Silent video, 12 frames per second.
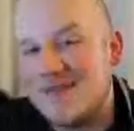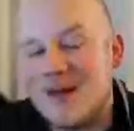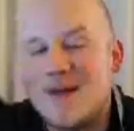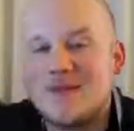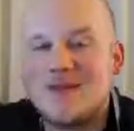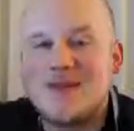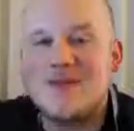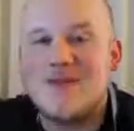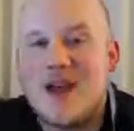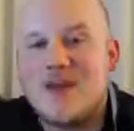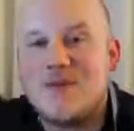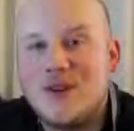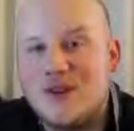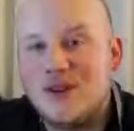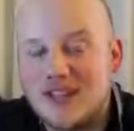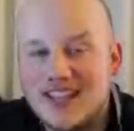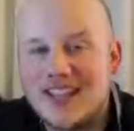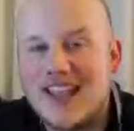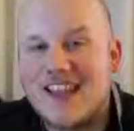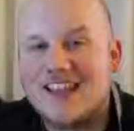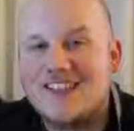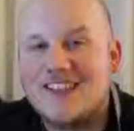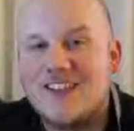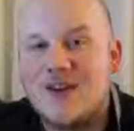that pops in your mind when you look at the
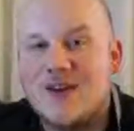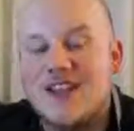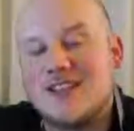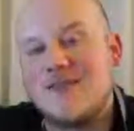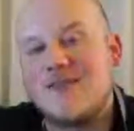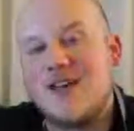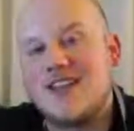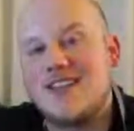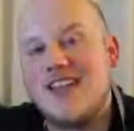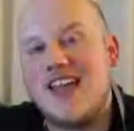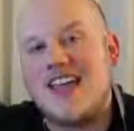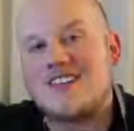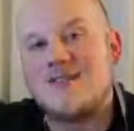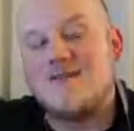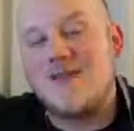Galaxy Note is the fact that it has a